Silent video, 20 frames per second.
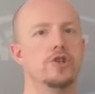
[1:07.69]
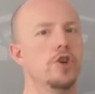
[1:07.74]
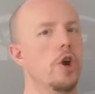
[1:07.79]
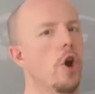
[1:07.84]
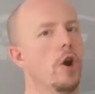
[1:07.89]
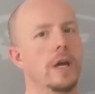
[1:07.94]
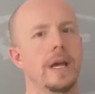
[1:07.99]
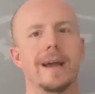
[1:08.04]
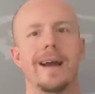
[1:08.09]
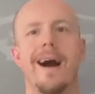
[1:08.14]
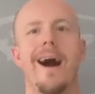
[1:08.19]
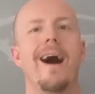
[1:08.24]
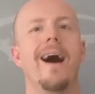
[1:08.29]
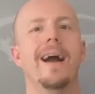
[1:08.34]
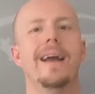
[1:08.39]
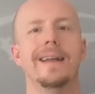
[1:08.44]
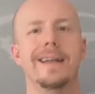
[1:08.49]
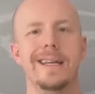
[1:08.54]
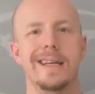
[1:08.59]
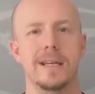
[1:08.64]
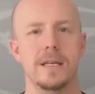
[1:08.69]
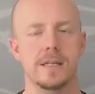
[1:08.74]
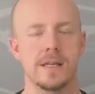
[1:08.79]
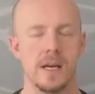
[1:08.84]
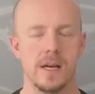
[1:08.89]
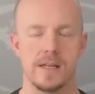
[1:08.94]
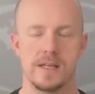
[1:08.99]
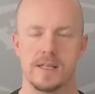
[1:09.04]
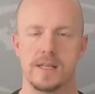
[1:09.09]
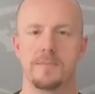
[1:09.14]
jogging, high
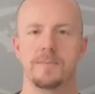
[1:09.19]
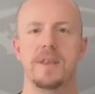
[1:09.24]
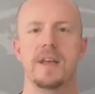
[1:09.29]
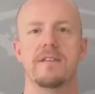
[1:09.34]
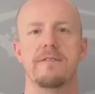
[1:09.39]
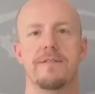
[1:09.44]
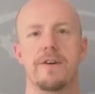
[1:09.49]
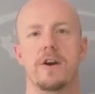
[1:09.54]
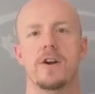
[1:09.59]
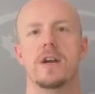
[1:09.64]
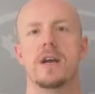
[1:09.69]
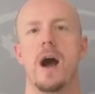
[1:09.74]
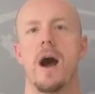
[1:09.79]
knees, something very